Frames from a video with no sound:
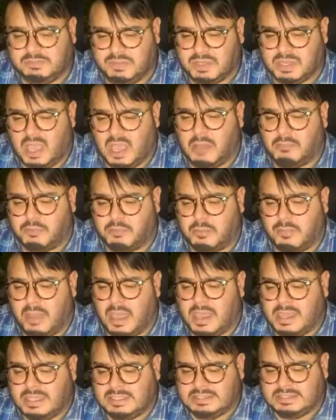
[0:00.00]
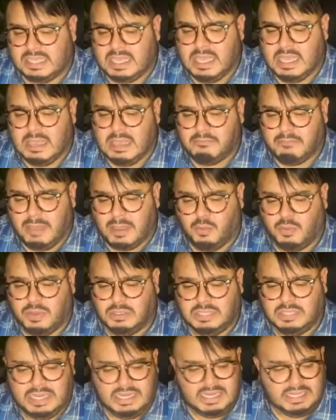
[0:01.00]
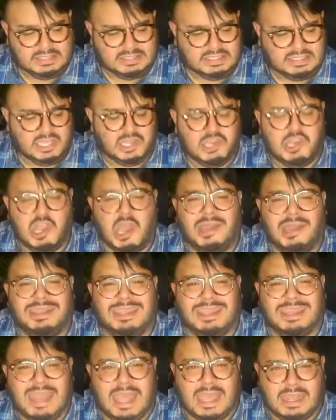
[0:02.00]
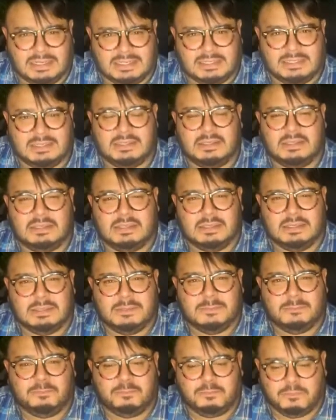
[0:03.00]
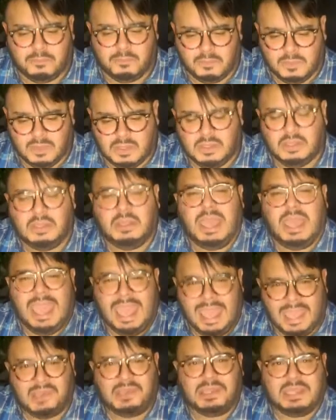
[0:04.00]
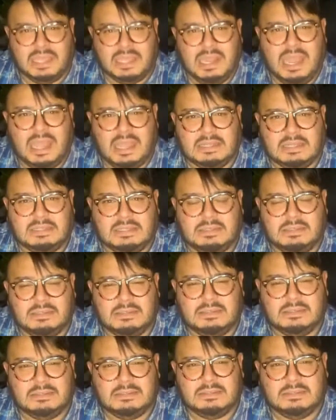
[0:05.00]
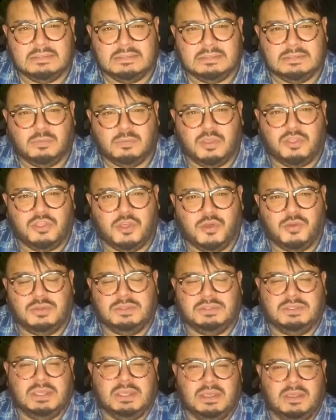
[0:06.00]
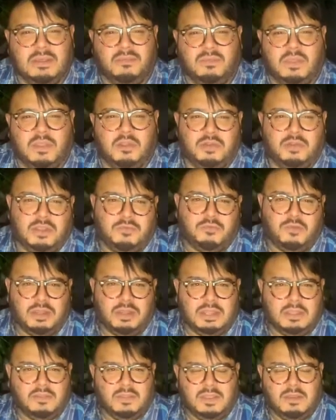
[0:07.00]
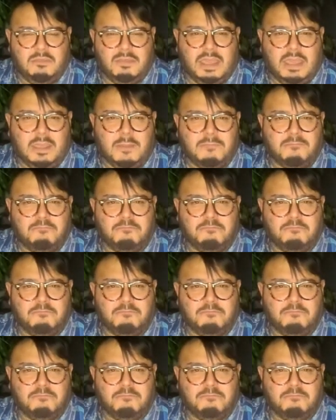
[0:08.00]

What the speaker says: but compromise my willingness to not connect and connect with those that are different than me.